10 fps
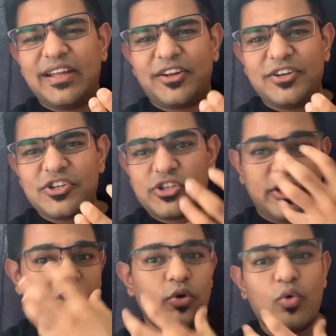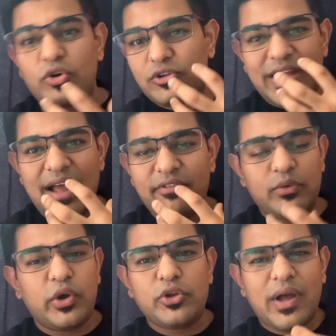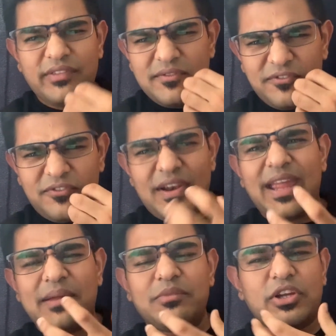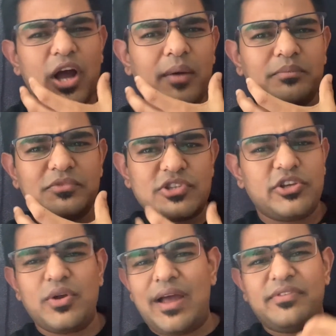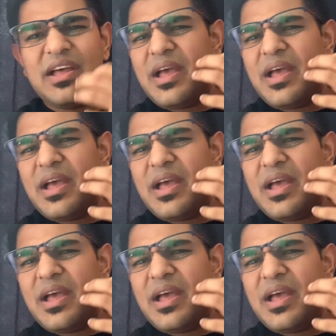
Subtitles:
condition in the oral cavity where you have inflamed gums and you have